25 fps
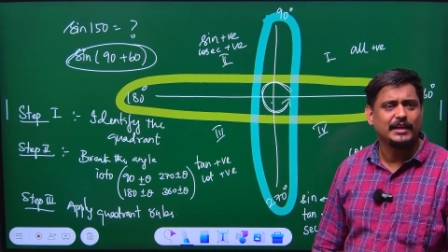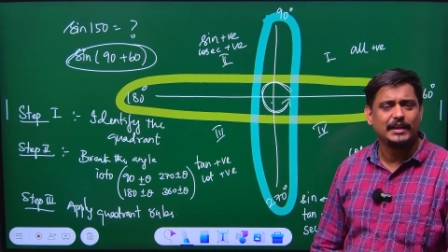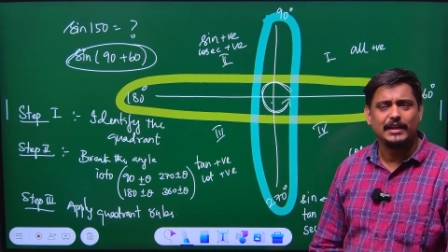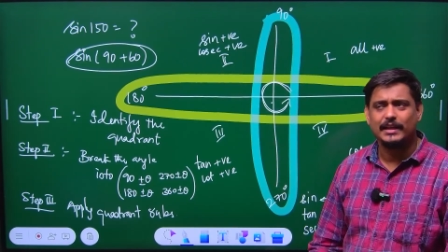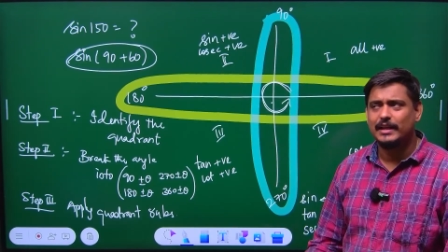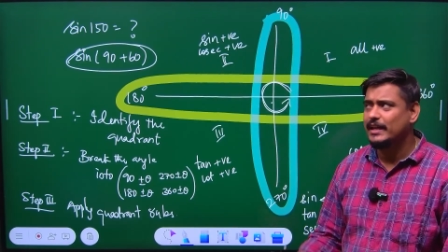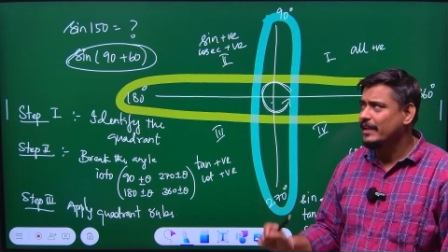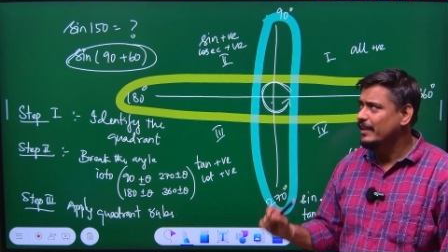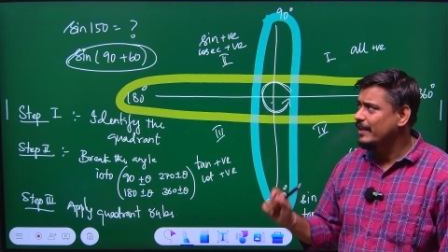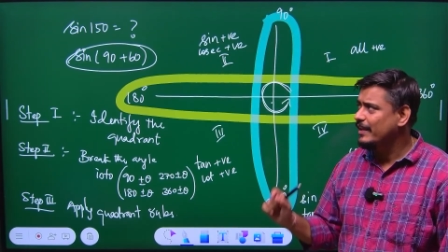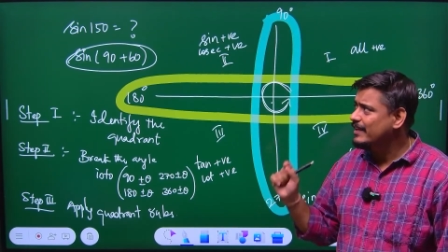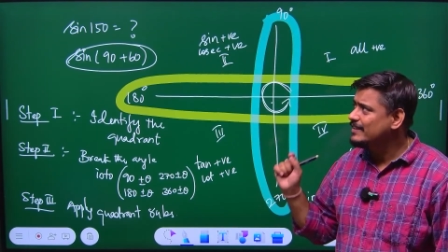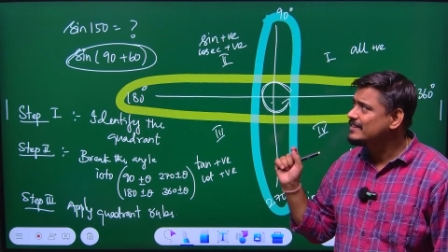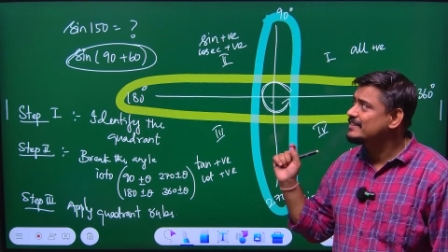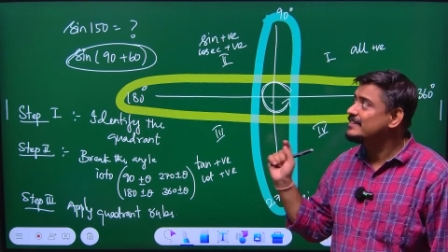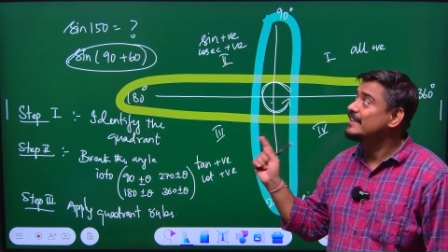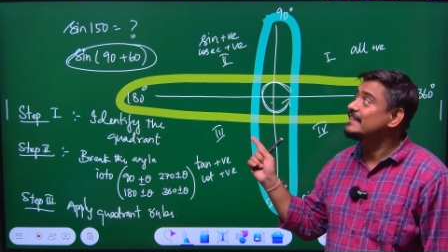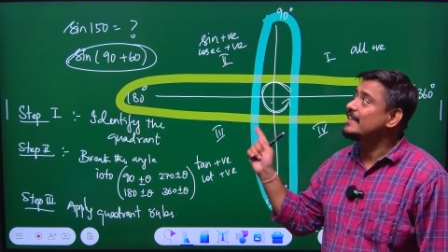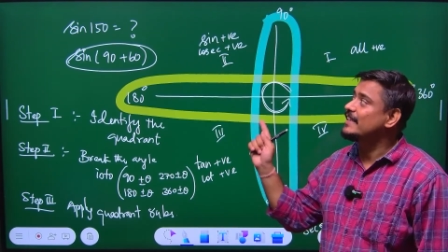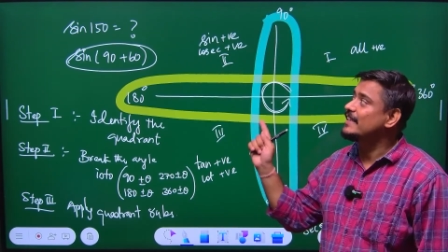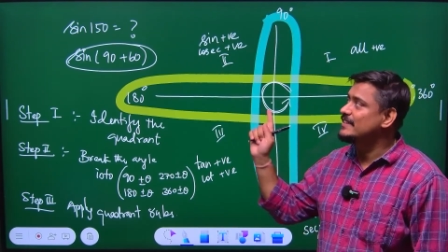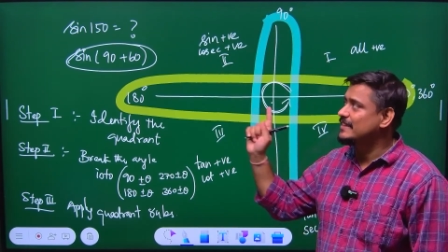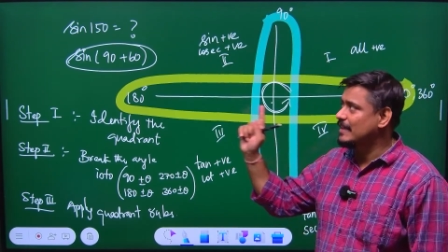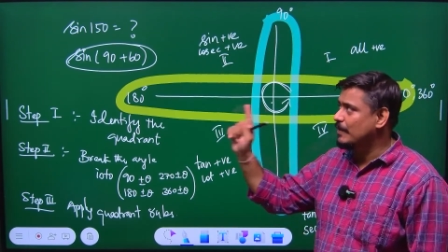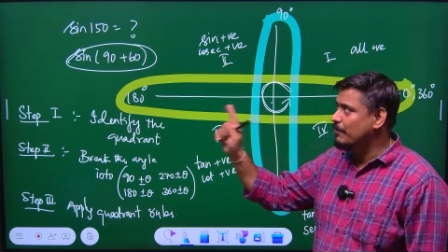Let us take the
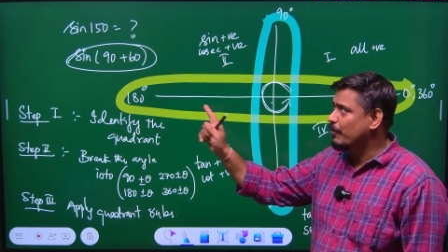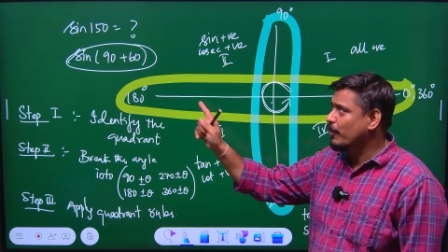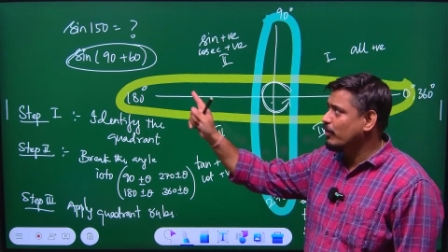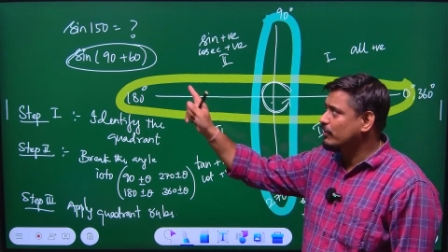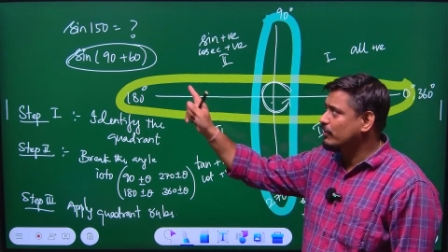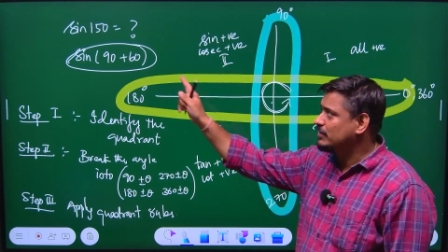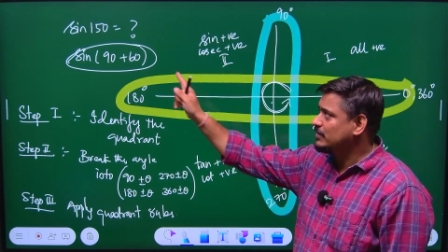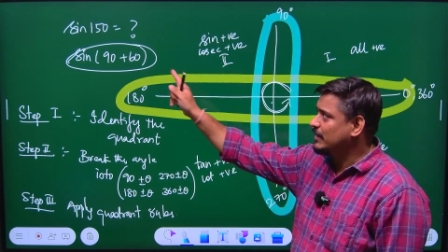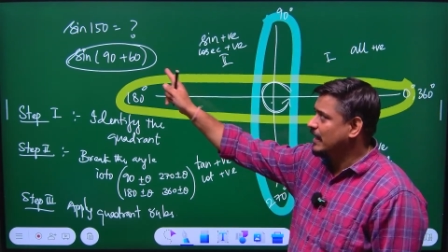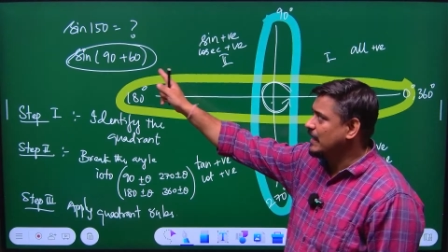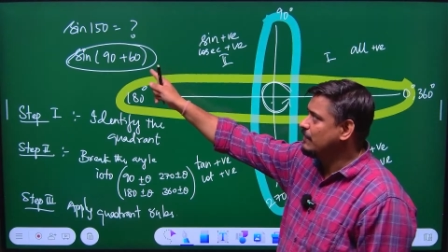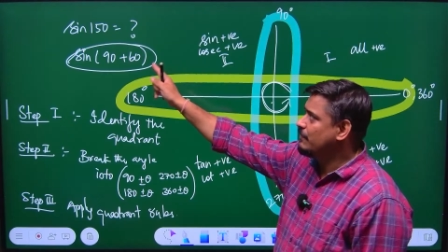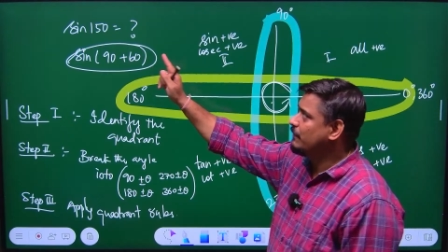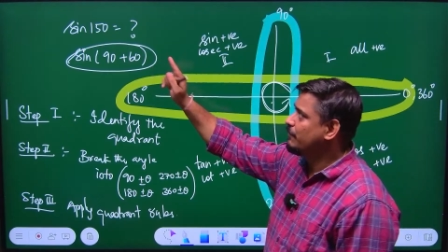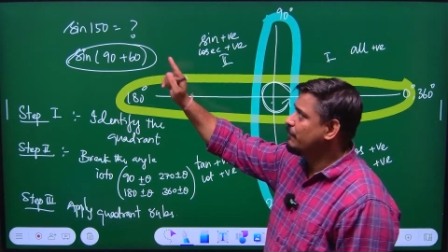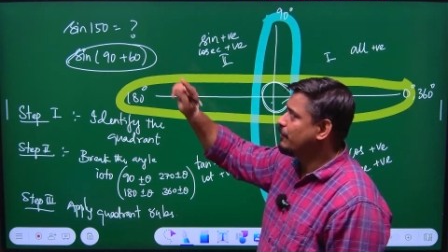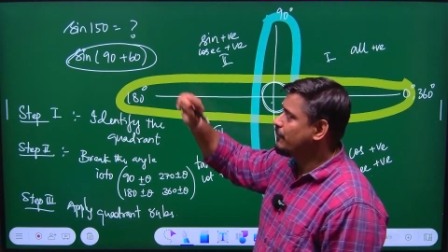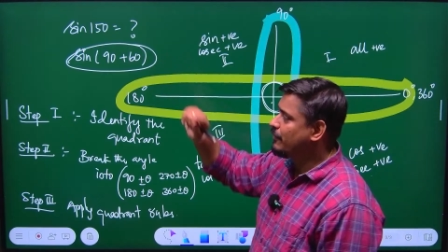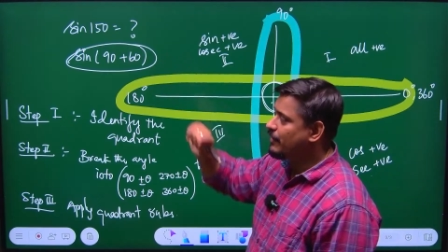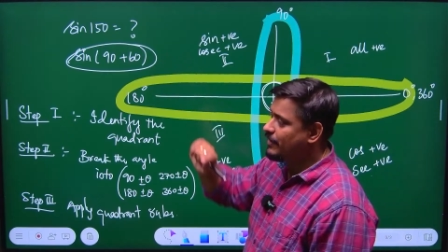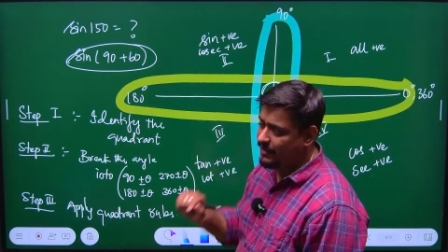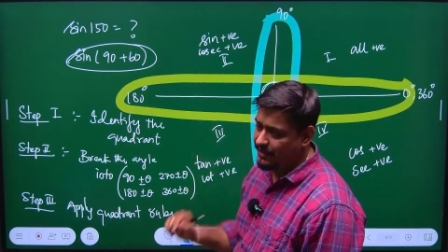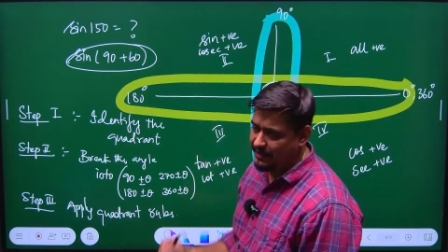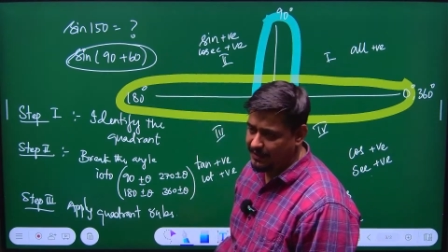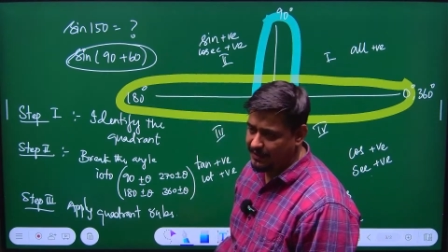example of the sine 150 degree.